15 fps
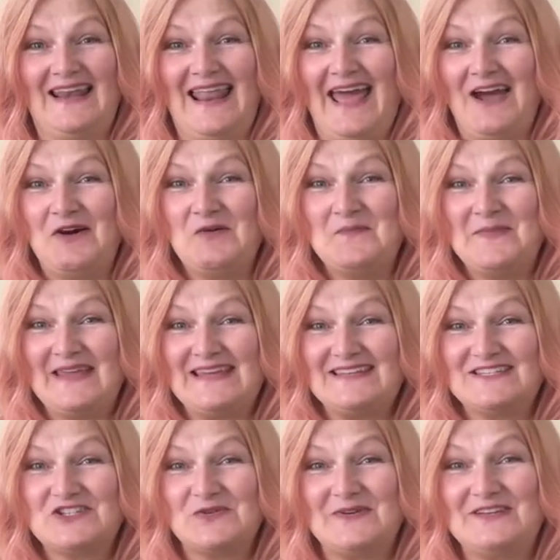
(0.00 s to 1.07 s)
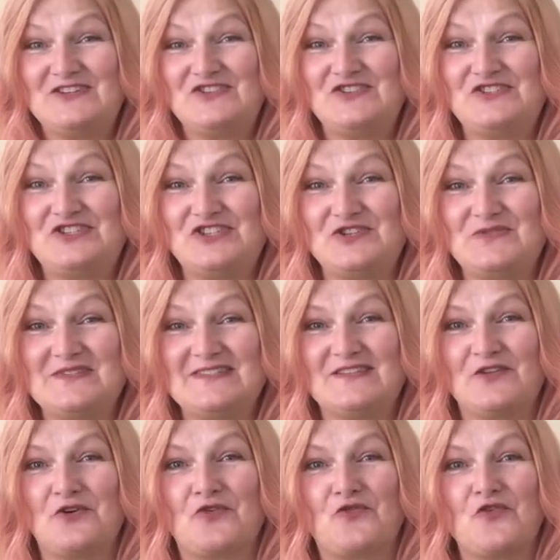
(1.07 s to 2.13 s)
allow me to introduce
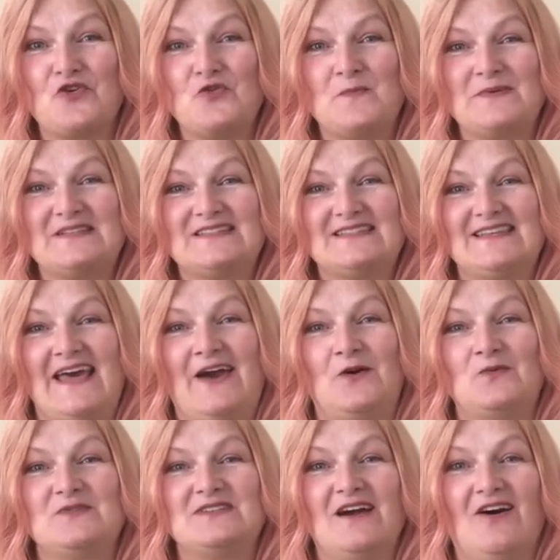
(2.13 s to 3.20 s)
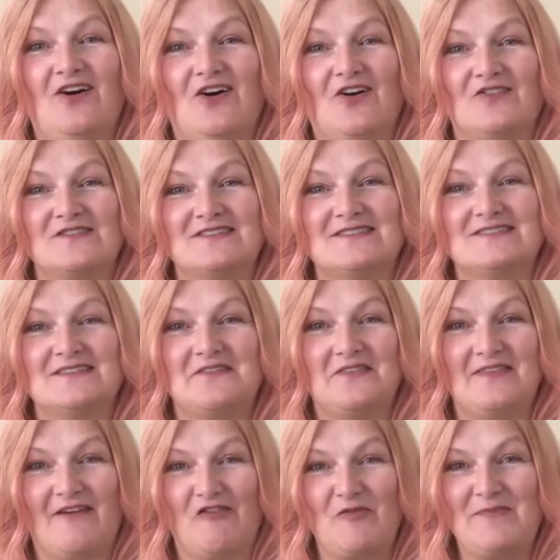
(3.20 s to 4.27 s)
the group sound arts
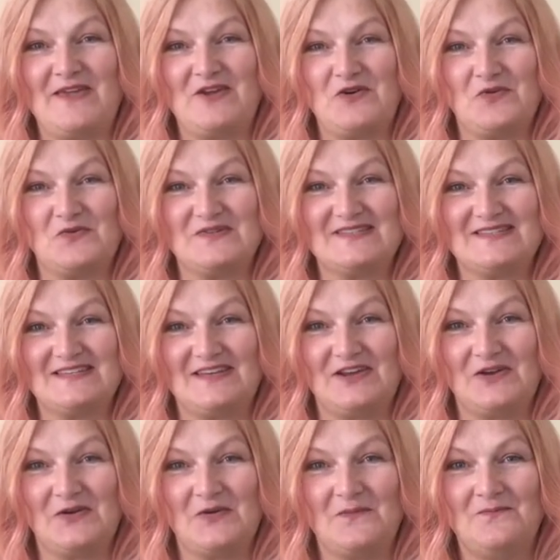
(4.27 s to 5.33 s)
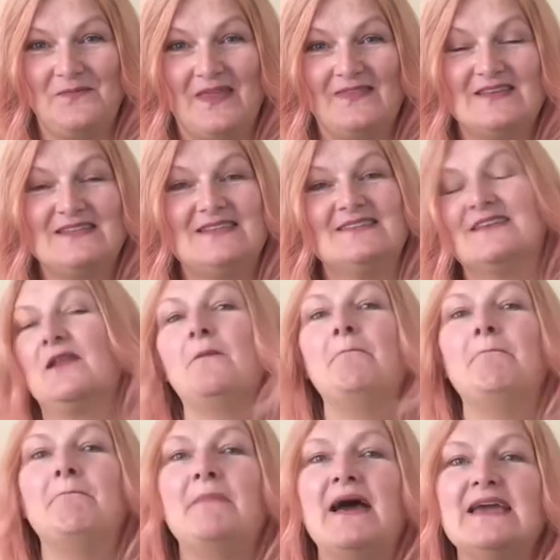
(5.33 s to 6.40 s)
therapy course to you. This is an
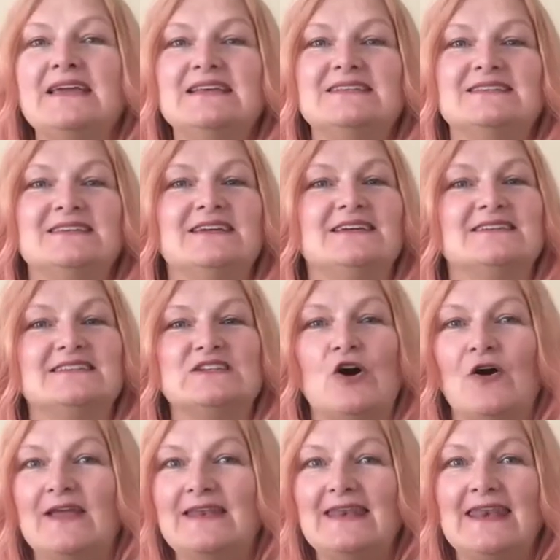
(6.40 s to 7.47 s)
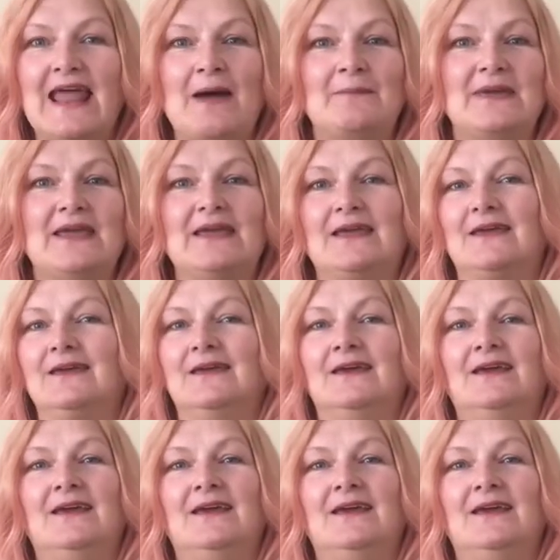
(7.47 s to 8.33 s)
amazing dynamic